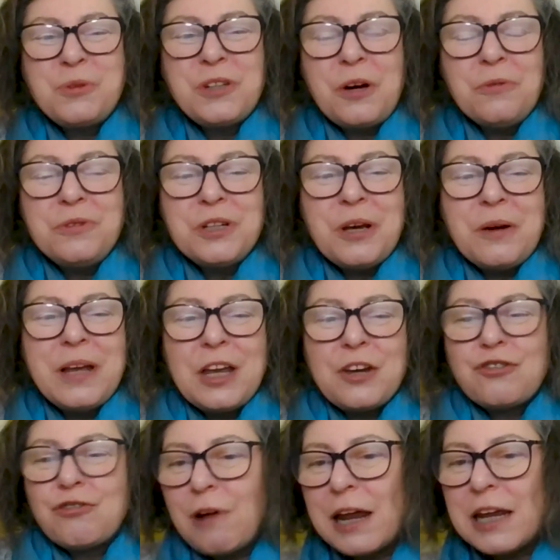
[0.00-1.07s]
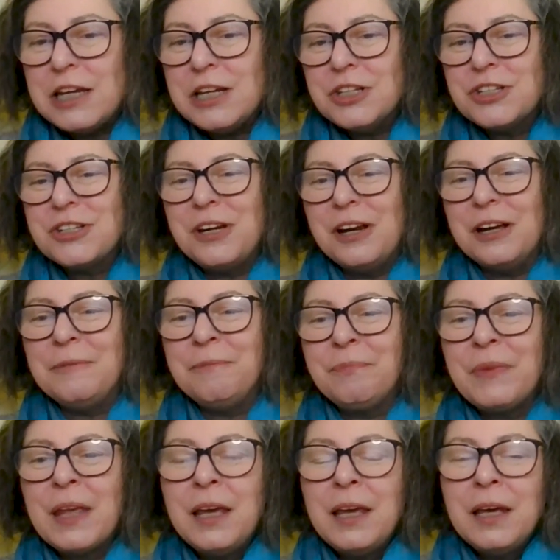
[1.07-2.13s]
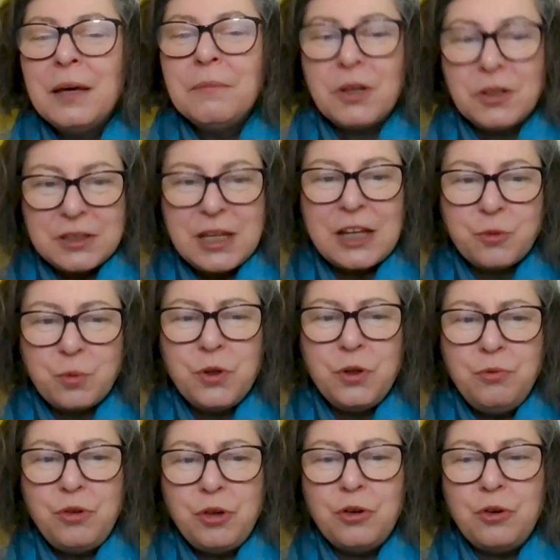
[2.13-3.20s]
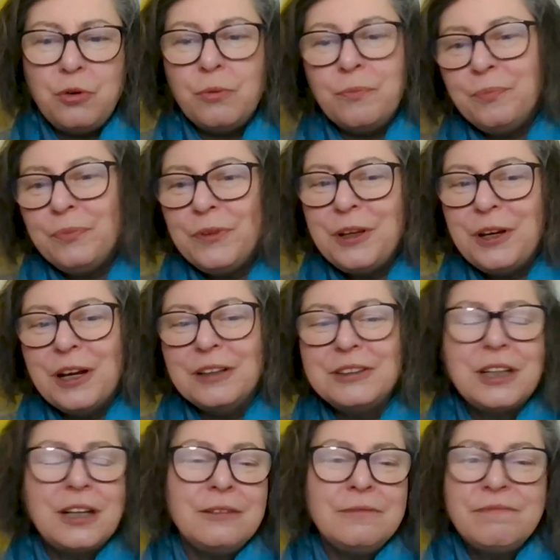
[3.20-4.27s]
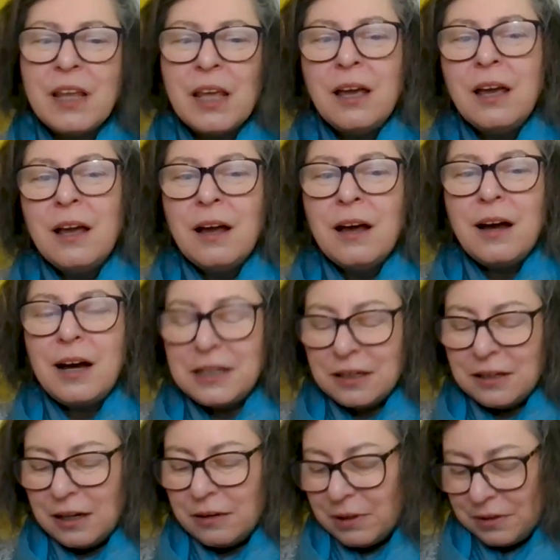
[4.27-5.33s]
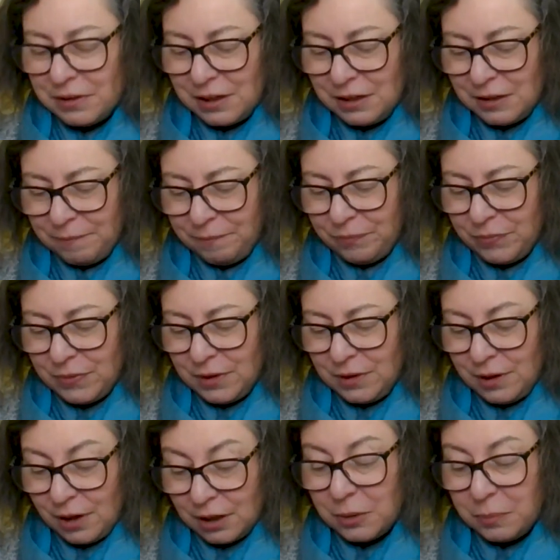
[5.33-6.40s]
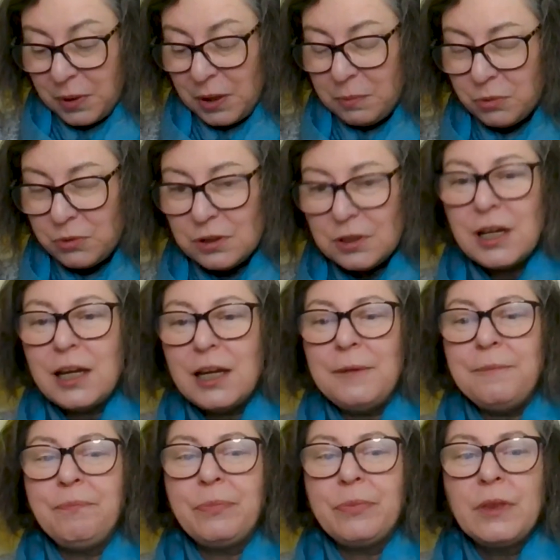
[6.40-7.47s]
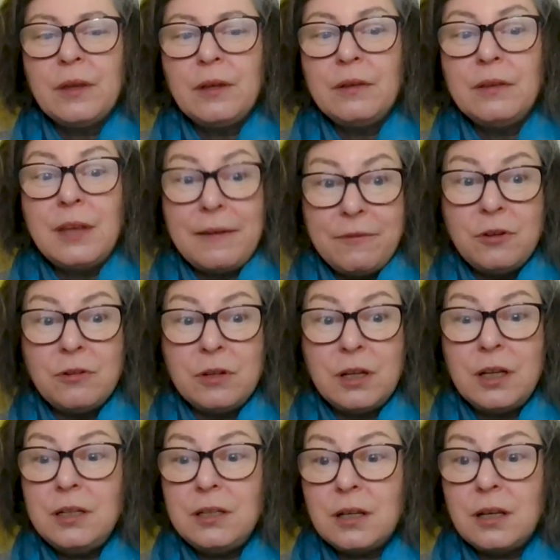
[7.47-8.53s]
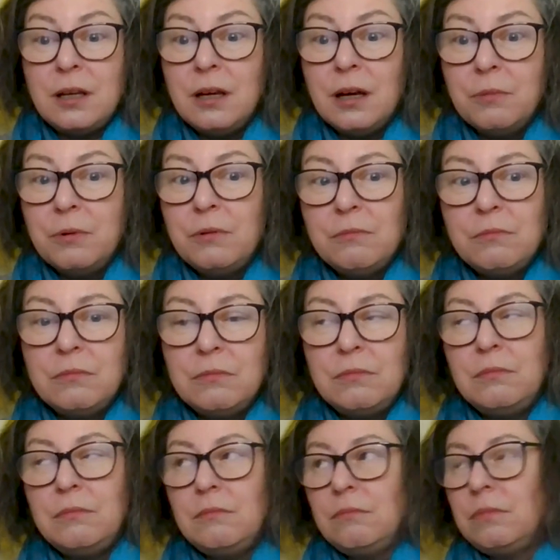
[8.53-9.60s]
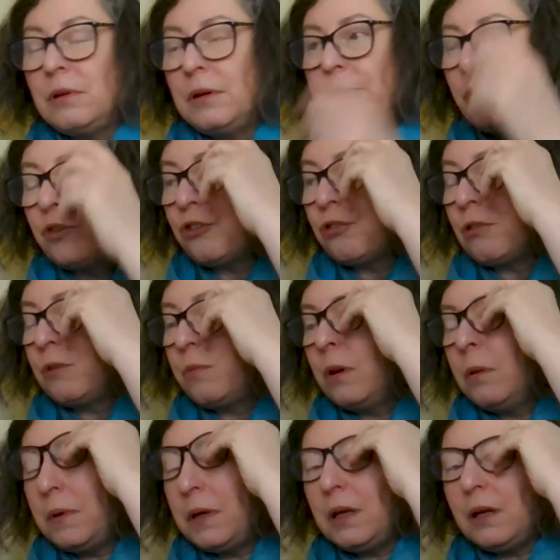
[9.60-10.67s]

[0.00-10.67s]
told to go and get trades, because that's what you do, So I don't know. I think younger people today, they haven't got it easy. I'm not sure I'd want to be